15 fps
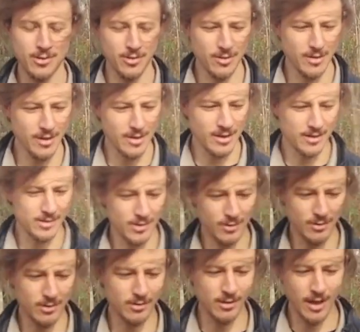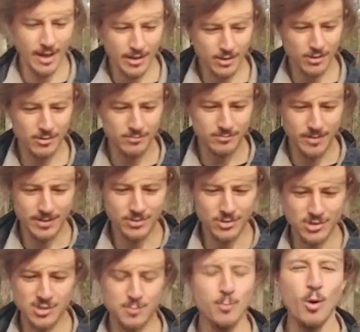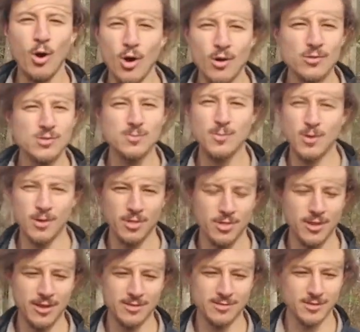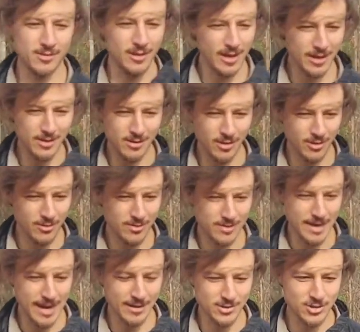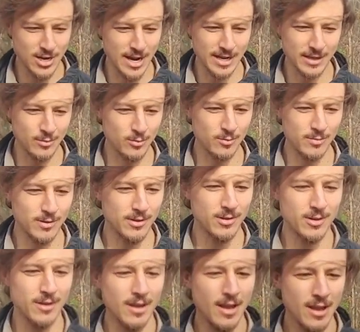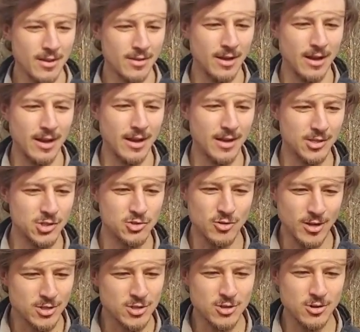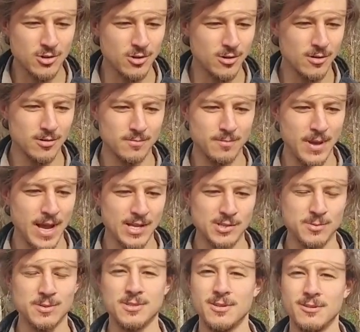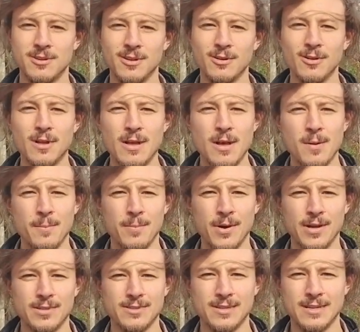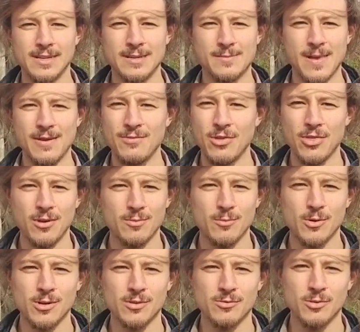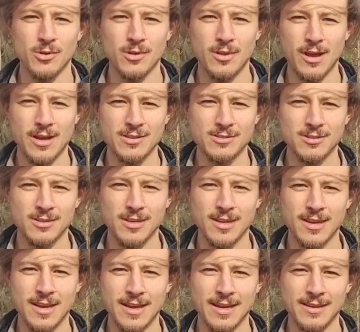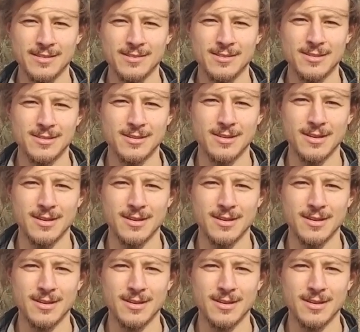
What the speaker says: with. You know, a lighter, like just small things. A lighter down jacket would be good. Stretchier pants material. But everything worked really nicely, and